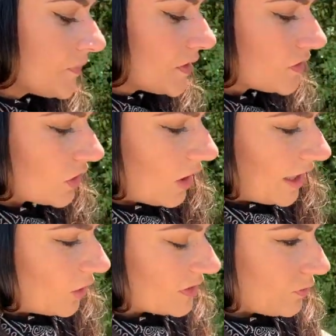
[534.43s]
So I
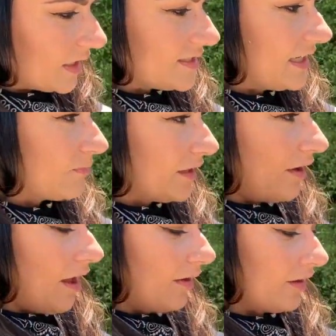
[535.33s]
always want to take my
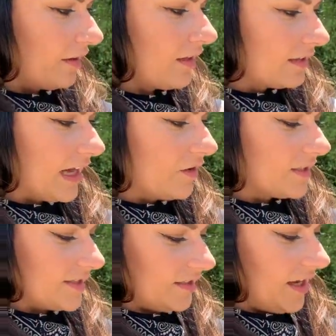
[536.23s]
collar, allow it
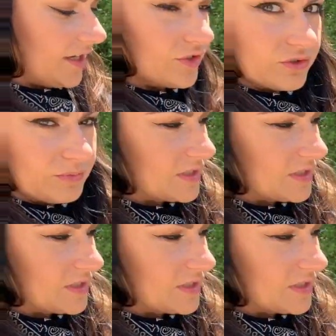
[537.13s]
to kind of droop